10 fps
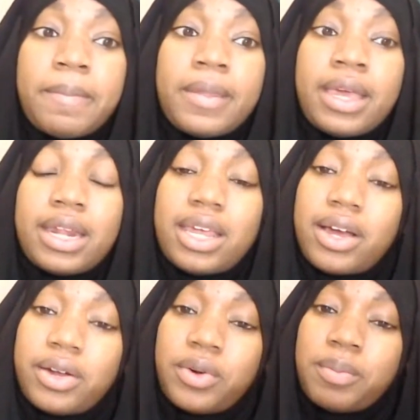Now,
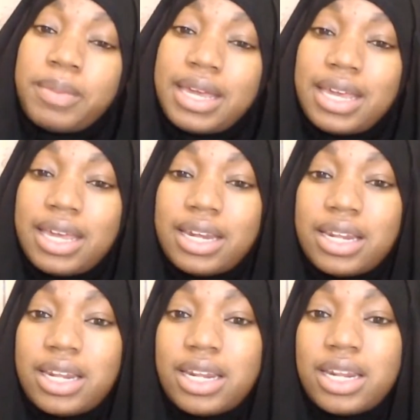I don't
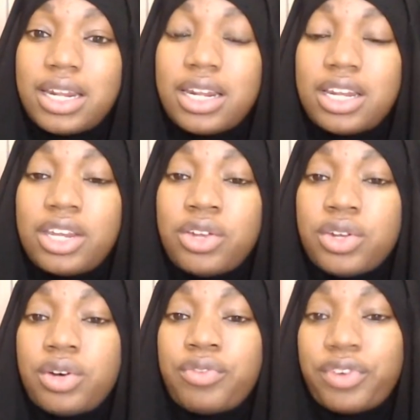mean,
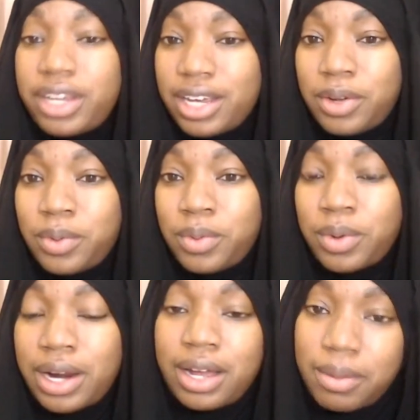forget where
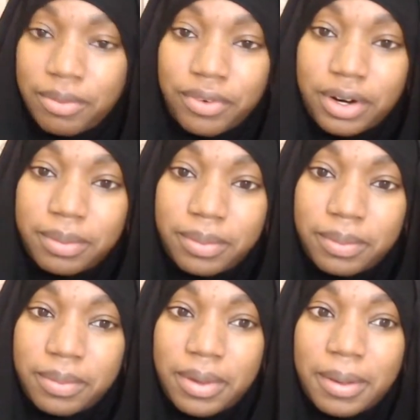I come from,
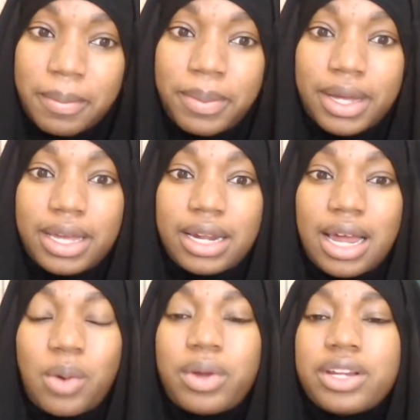but
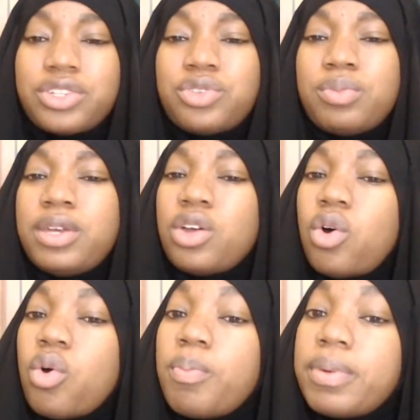I wanted to be
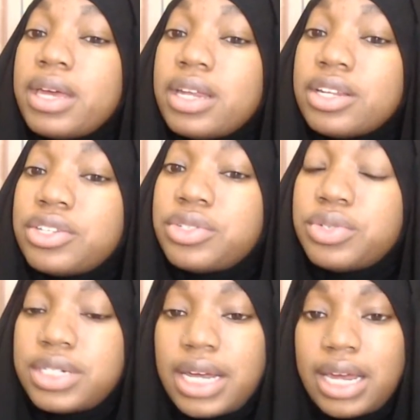open to
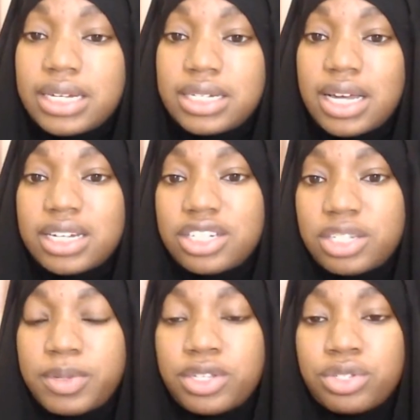change and not just
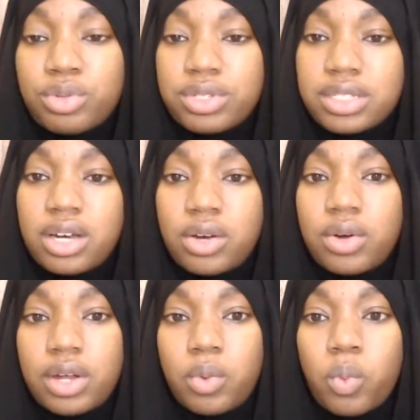be so stuck
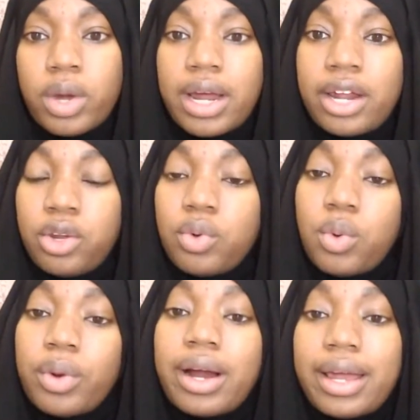on what I knew and
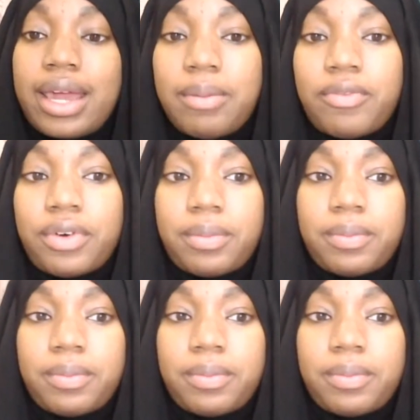where I came from.